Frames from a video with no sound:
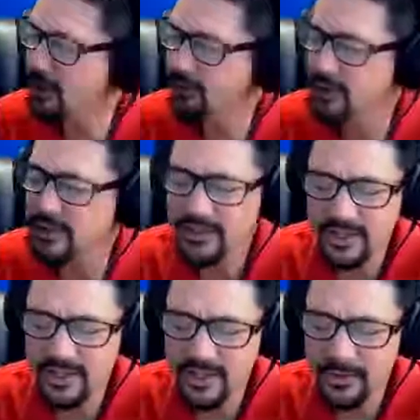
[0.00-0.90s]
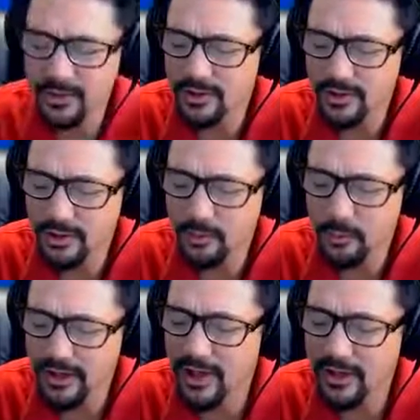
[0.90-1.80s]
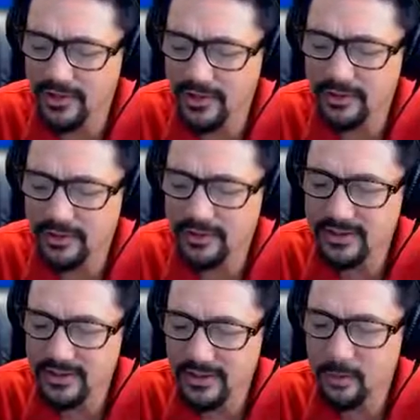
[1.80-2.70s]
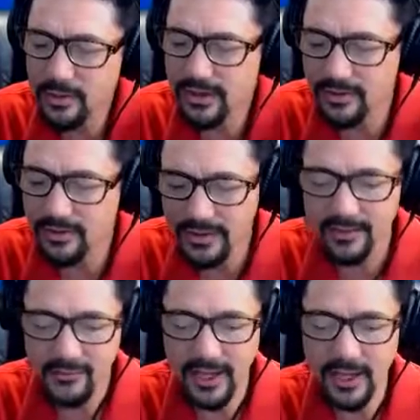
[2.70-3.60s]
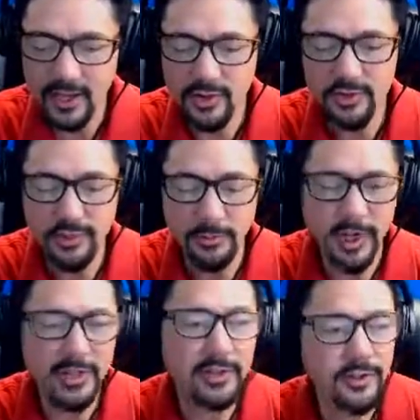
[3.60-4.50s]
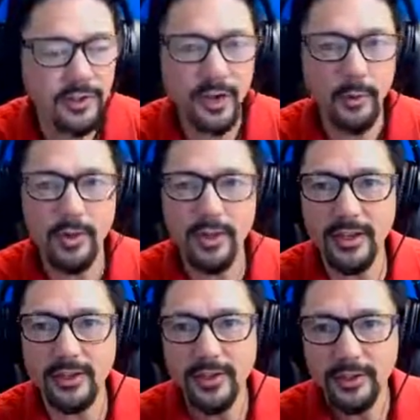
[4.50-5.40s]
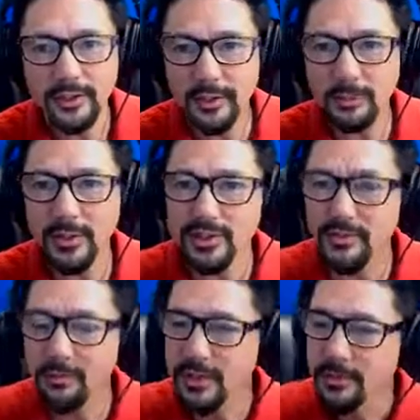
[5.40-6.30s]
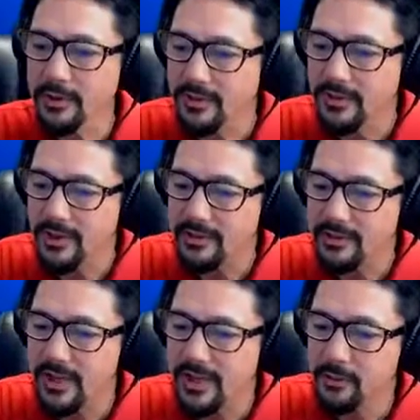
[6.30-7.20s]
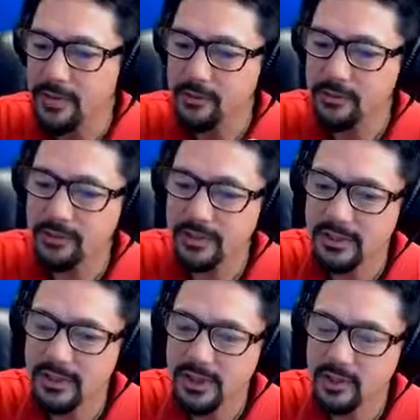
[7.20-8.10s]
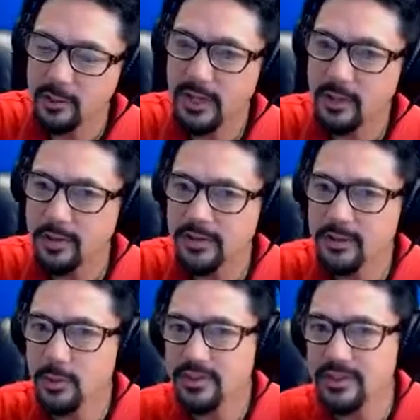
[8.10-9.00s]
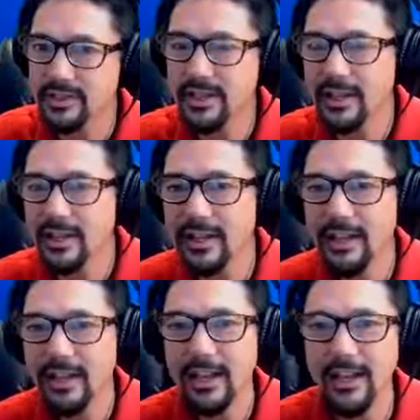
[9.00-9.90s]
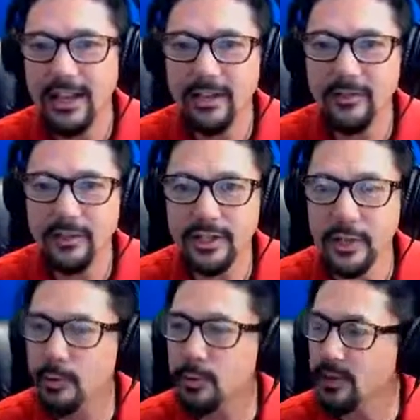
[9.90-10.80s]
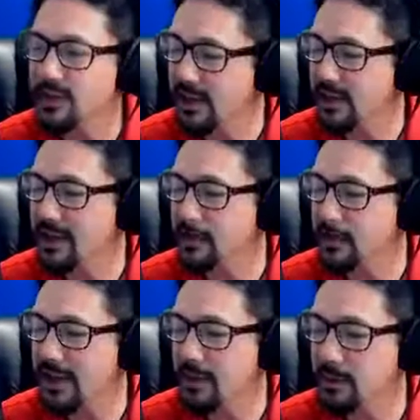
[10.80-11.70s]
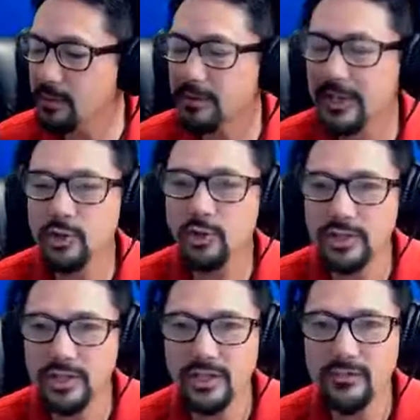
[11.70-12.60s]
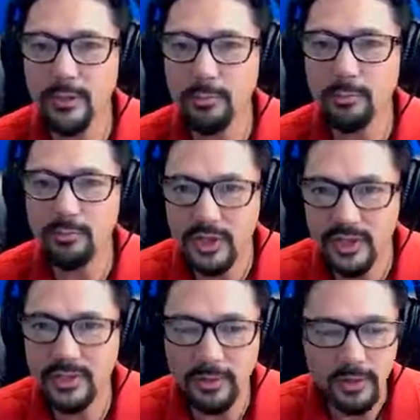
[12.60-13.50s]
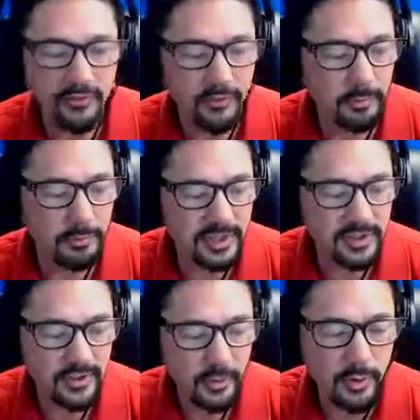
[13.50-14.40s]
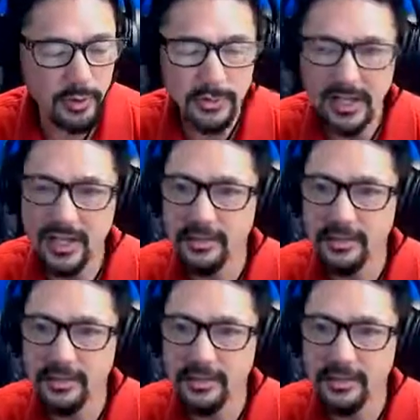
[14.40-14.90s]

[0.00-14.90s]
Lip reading: study or one Ivy League study where they actually monitored that, where they took a bunch of people and they had people actually write goals and the ones that didn't, and the numbers were astounding about how many people actually achieved them just simply because they wrote them down.